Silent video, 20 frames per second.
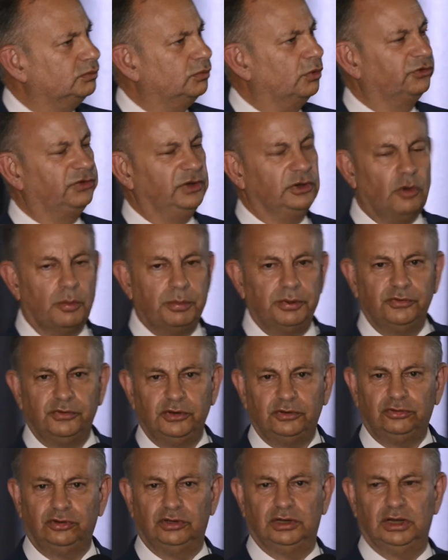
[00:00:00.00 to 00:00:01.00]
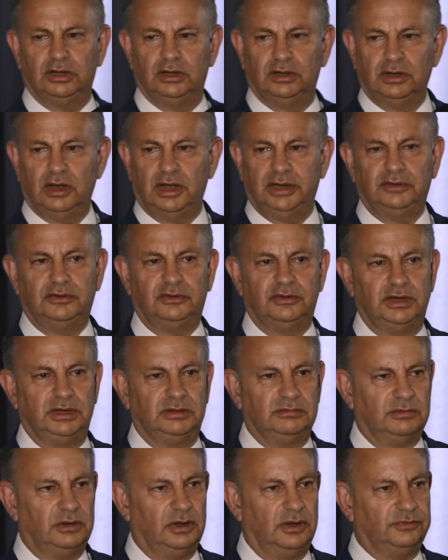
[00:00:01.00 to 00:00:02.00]
was in opposition in the
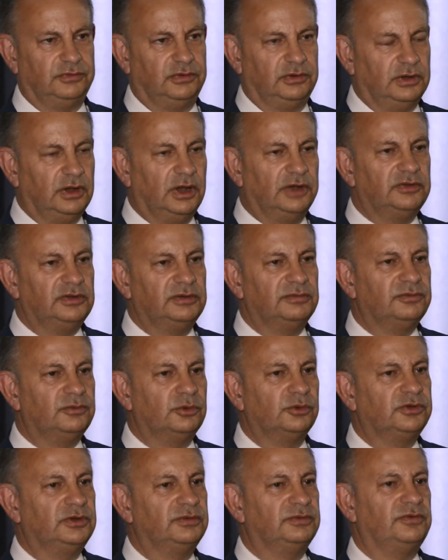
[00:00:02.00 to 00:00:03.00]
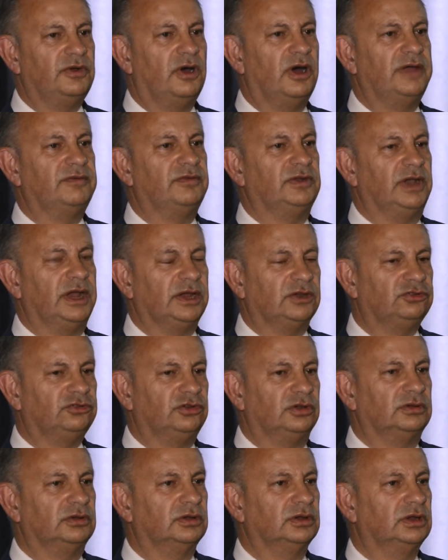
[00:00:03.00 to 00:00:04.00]
19, after the 1945
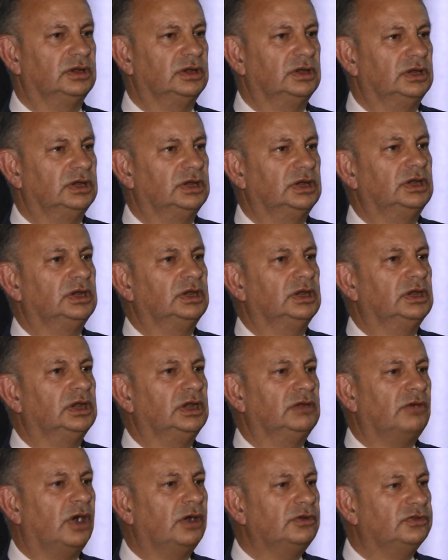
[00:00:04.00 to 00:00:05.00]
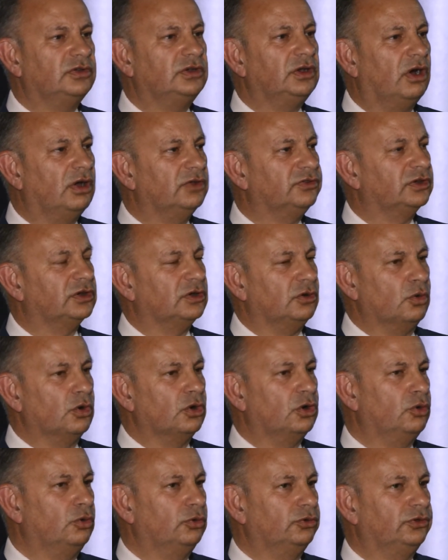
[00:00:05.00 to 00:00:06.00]
election, he wrote an article
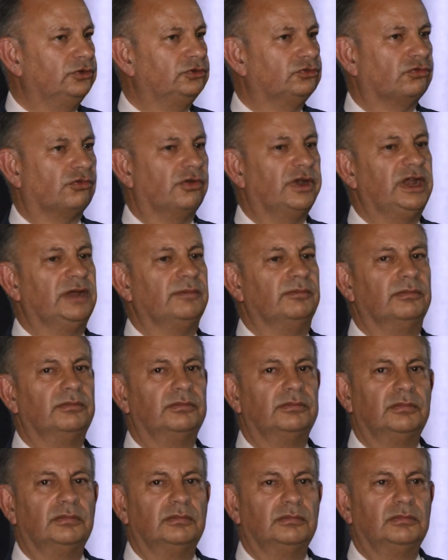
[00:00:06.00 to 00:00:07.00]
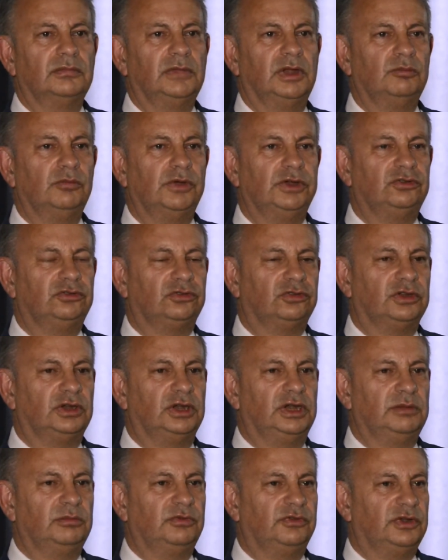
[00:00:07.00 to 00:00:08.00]
called The Dream, in which
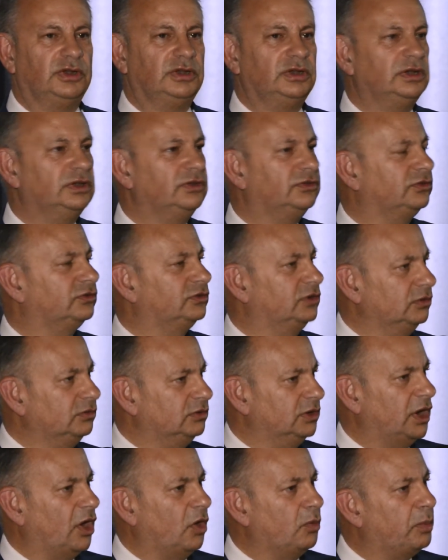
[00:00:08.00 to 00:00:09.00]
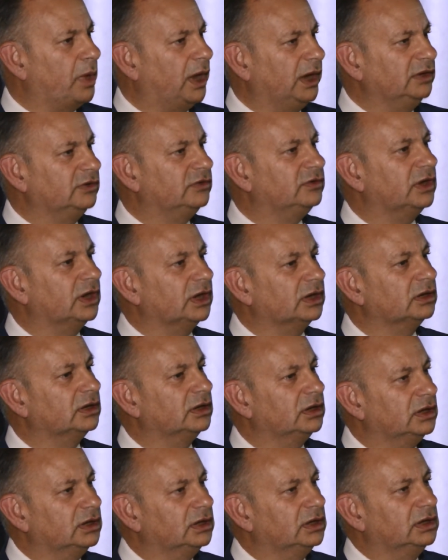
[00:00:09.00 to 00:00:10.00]
he was in his studio painting
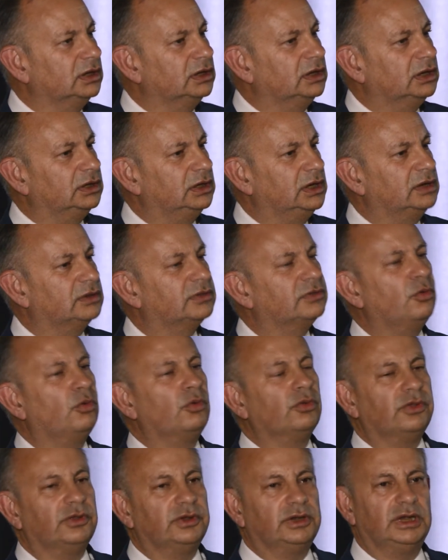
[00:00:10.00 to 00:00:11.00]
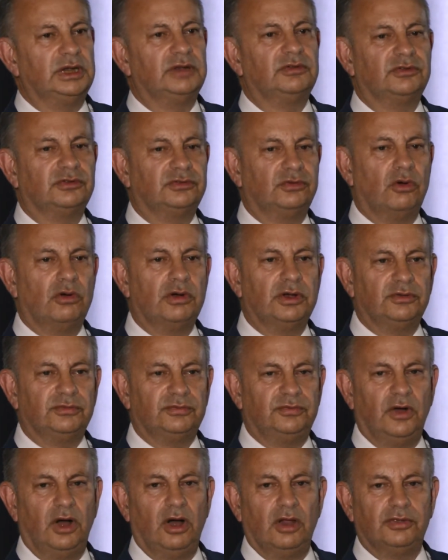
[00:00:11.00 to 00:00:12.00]
and he thought that he saw his
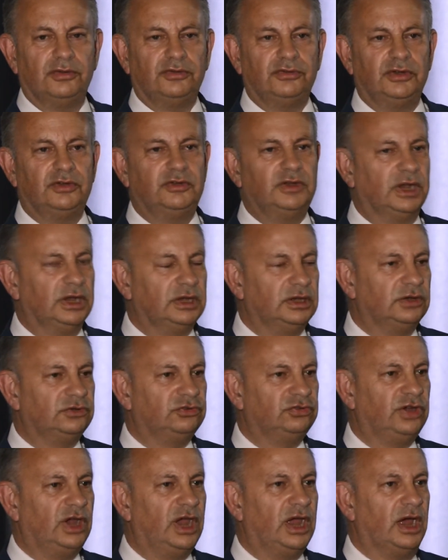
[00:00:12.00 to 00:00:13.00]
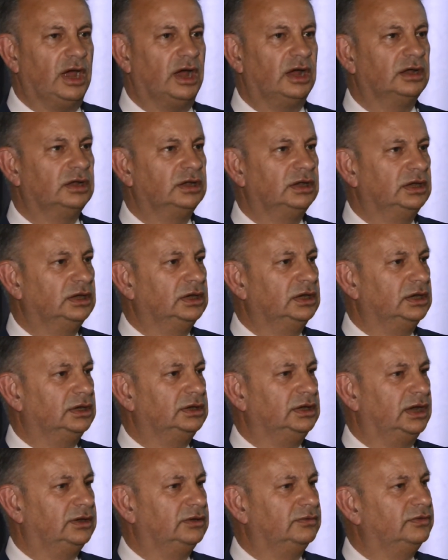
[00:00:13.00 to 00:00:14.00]
father sitting in a chair
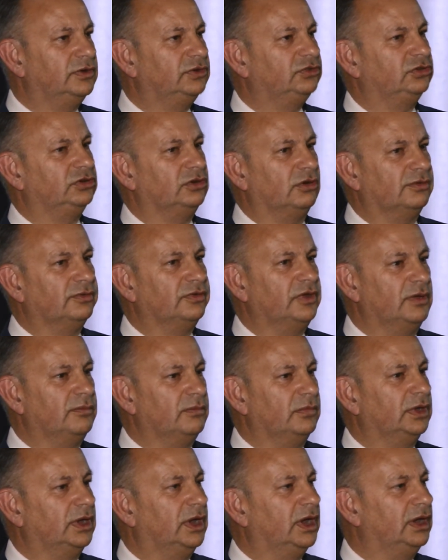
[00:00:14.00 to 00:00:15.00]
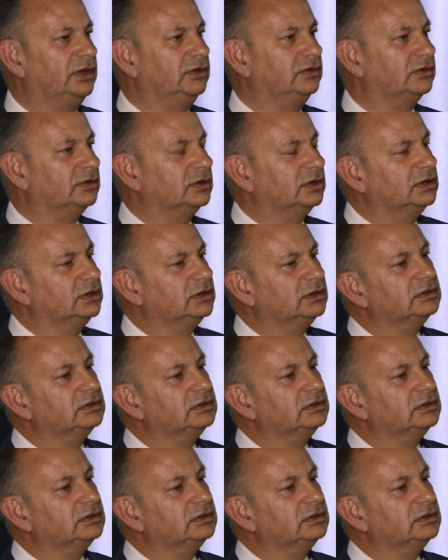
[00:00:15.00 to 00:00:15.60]
and had a vision of him. And